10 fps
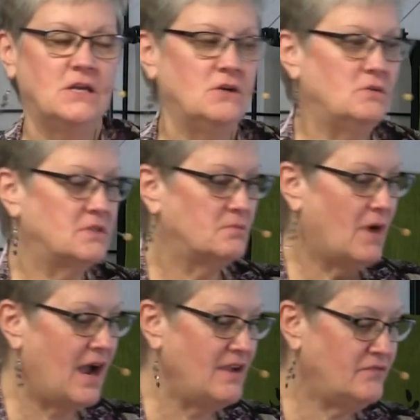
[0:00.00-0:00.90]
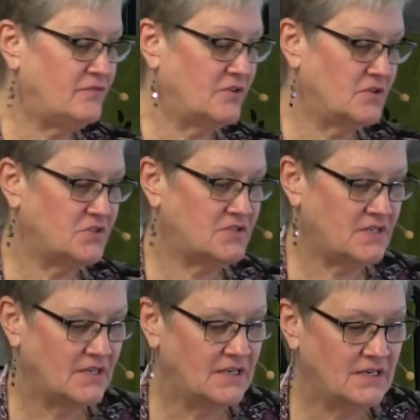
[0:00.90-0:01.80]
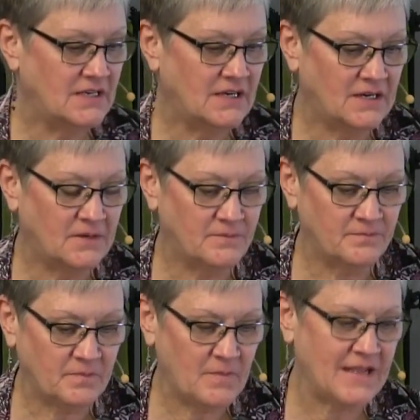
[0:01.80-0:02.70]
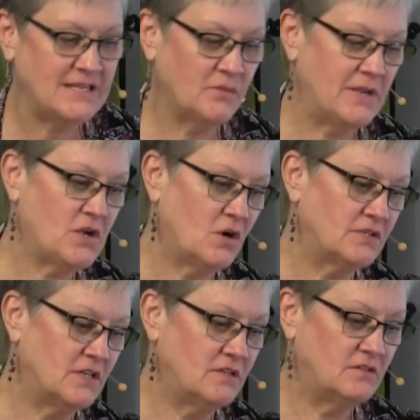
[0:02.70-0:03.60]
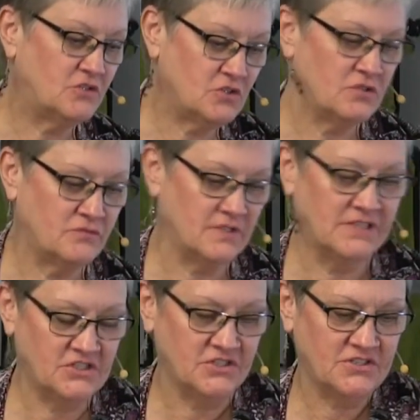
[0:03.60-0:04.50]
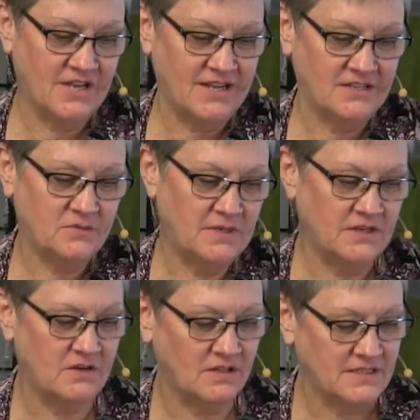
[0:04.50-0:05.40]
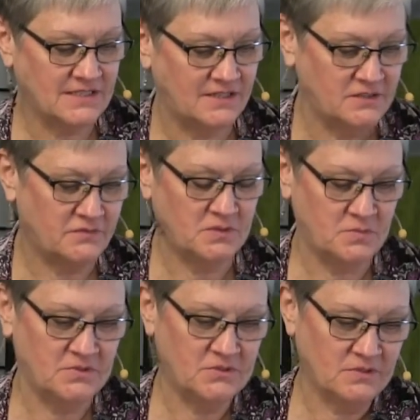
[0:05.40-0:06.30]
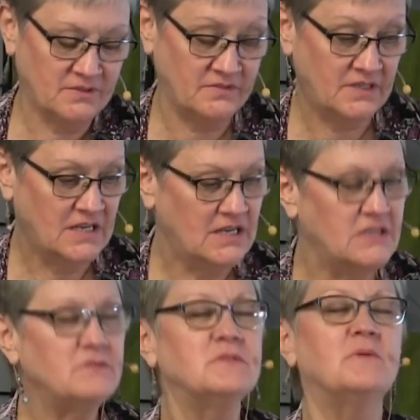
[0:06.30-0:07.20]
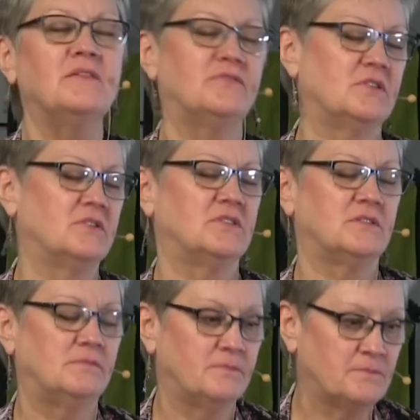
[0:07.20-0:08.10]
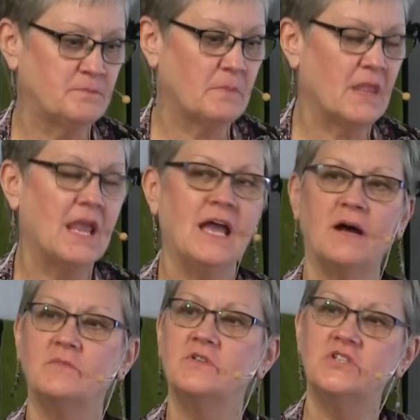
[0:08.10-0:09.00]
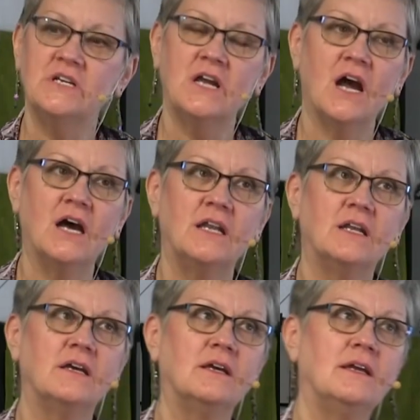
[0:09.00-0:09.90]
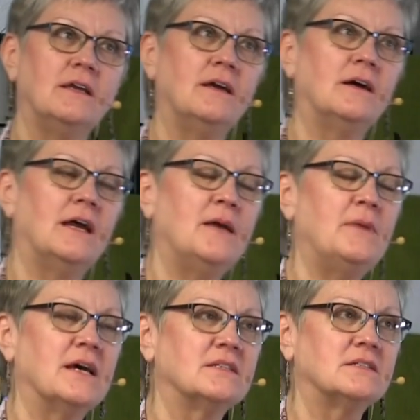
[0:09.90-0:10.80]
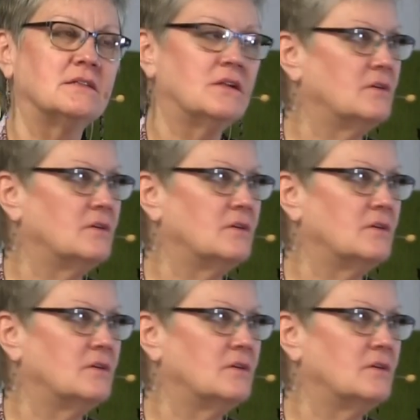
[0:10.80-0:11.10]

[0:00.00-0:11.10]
who was my first, back then we called it Church of Religious Science. We didn't call it Centers for Spiritual Living. She was my first. She got ALS,